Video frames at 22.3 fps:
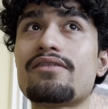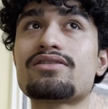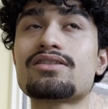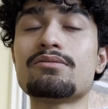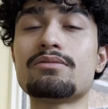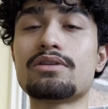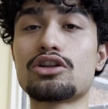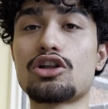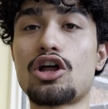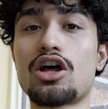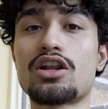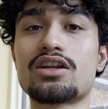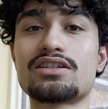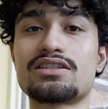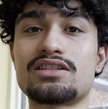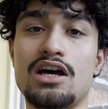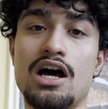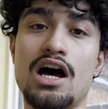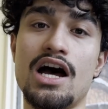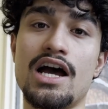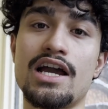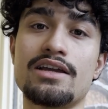some allotted
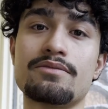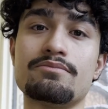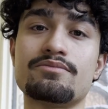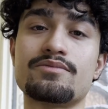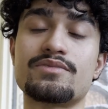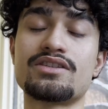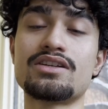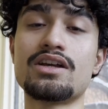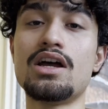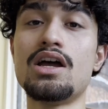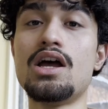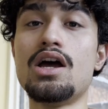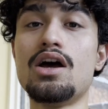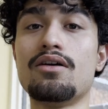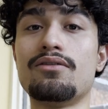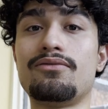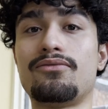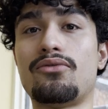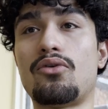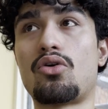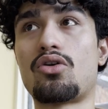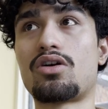times
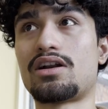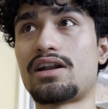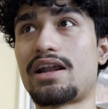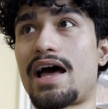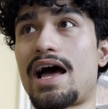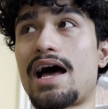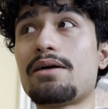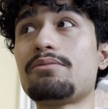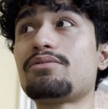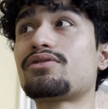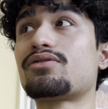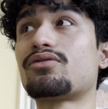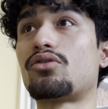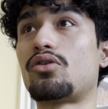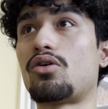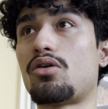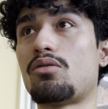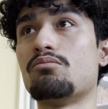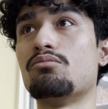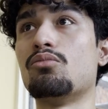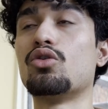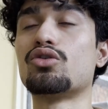for labs for
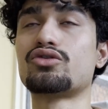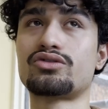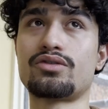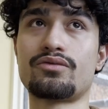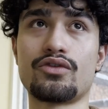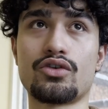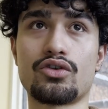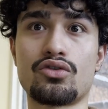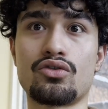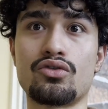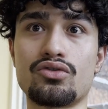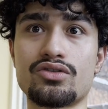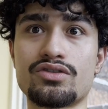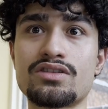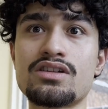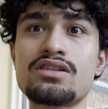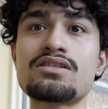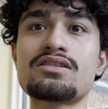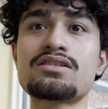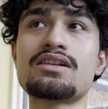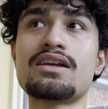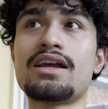most of your
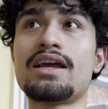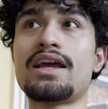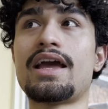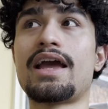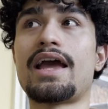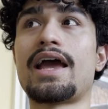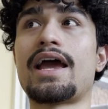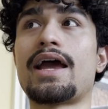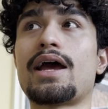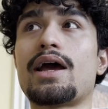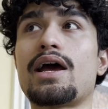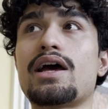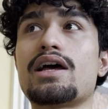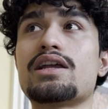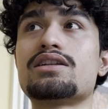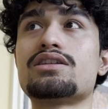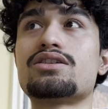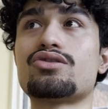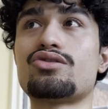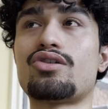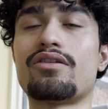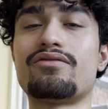courses,
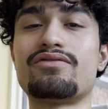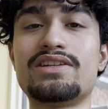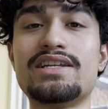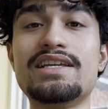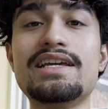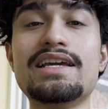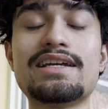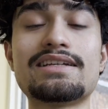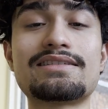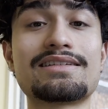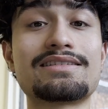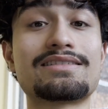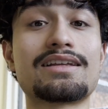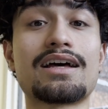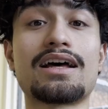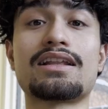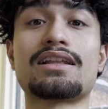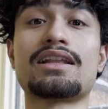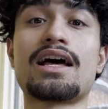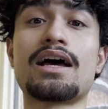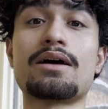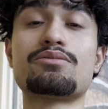and you have TAs in
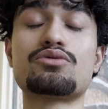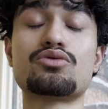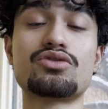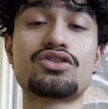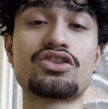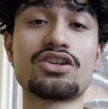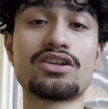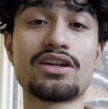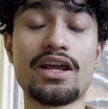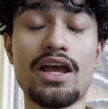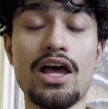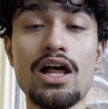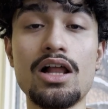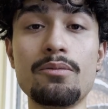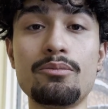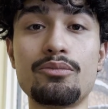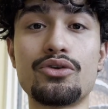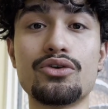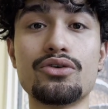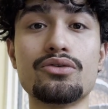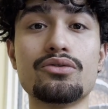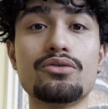that labs which can
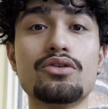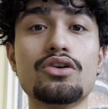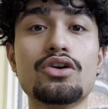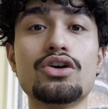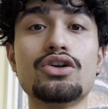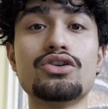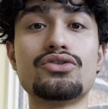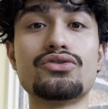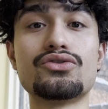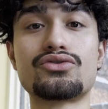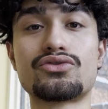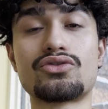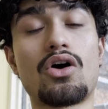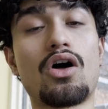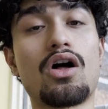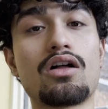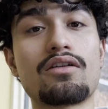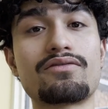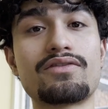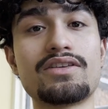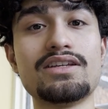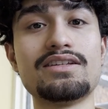help you to
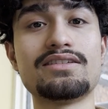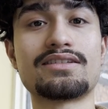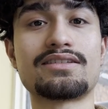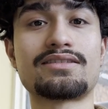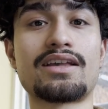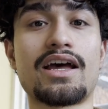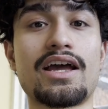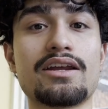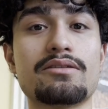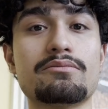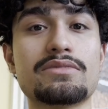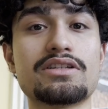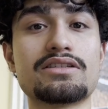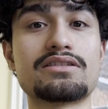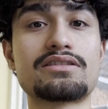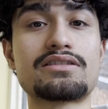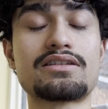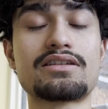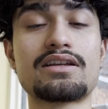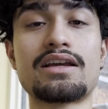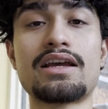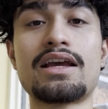solve these
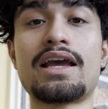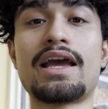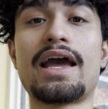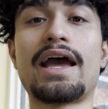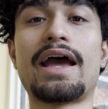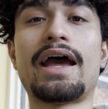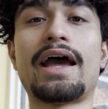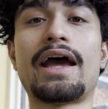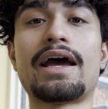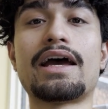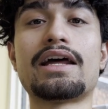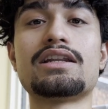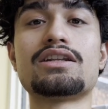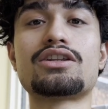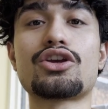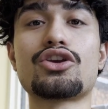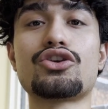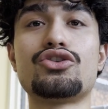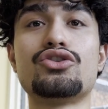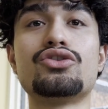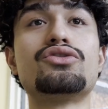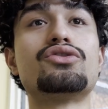assignments. And
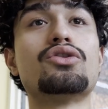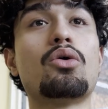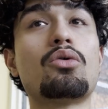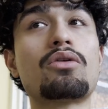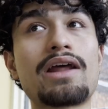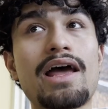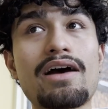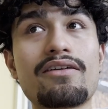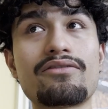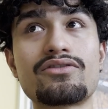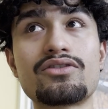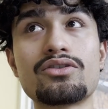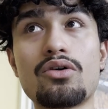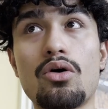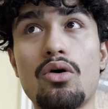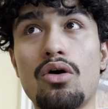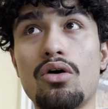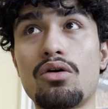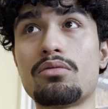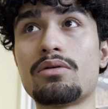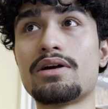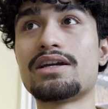you don't have to
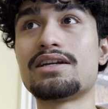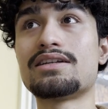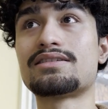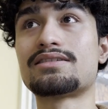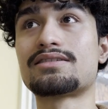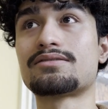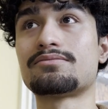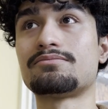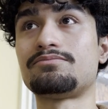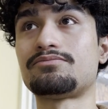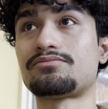always